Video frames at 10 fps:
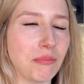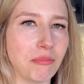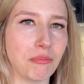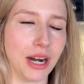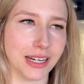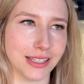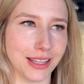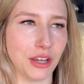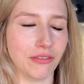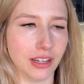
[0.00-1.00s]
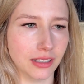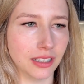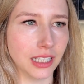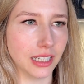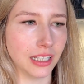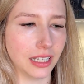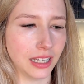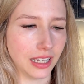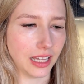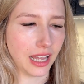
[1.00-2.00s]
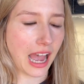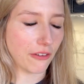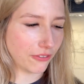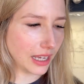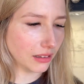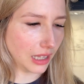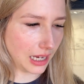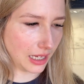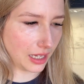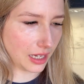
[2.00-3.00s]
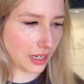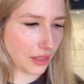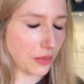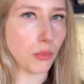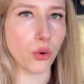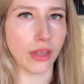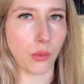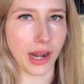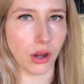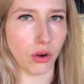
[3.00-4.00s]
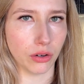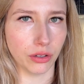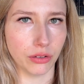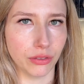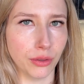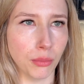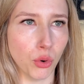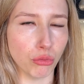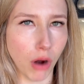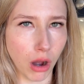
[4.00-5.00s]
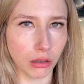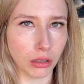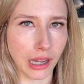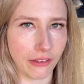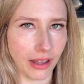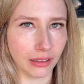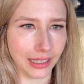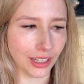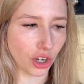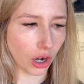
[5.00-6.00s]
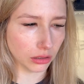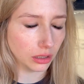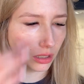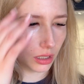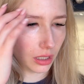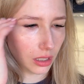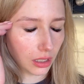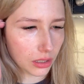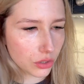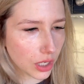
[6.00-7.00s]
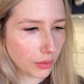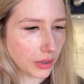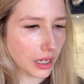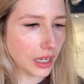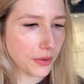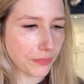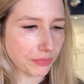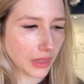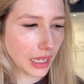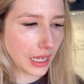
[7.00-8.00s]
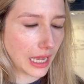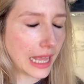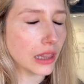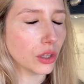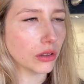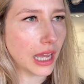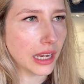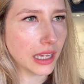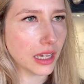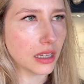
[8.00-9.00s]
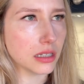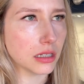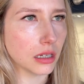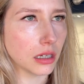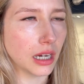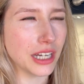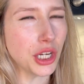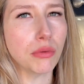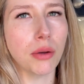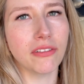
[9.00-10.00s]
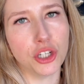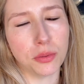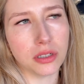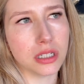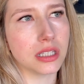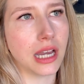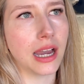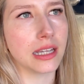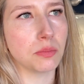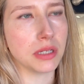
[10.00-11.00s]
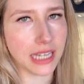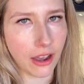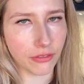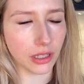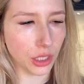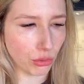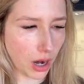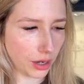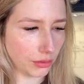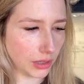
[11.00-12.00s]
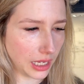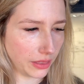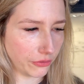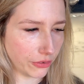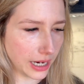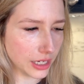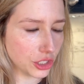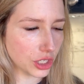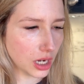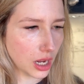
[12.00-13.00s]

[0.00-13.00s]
Bread is in the oven. I feel like the more that went on, the more wrong I felt it had gone. So it looked like it had, I don't know if doubled in size, but definitely grown in the fridge.